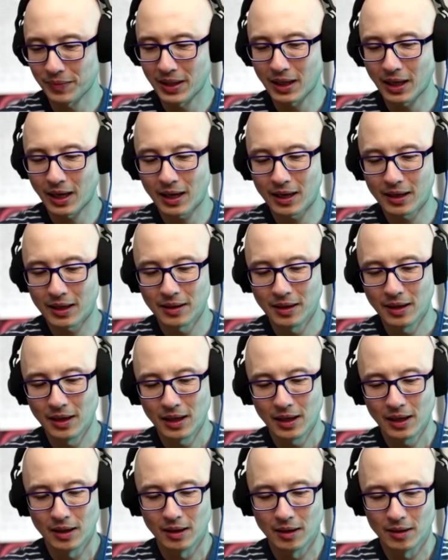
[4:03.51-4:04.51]
He had
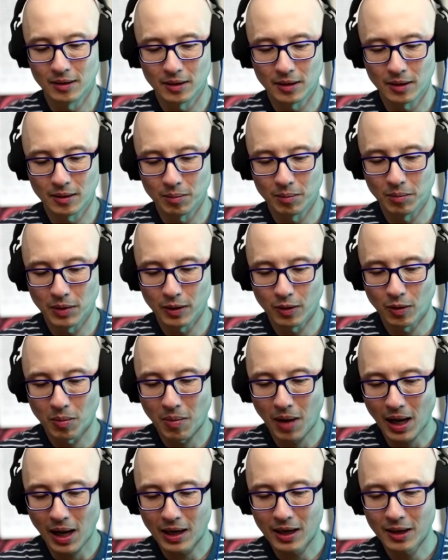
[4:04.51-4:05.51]
little
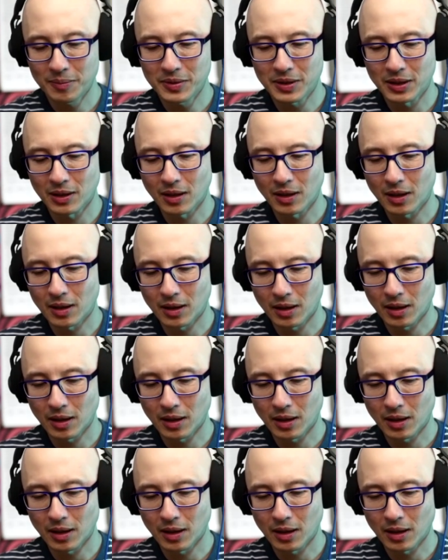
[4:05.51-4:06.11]
mock-ups and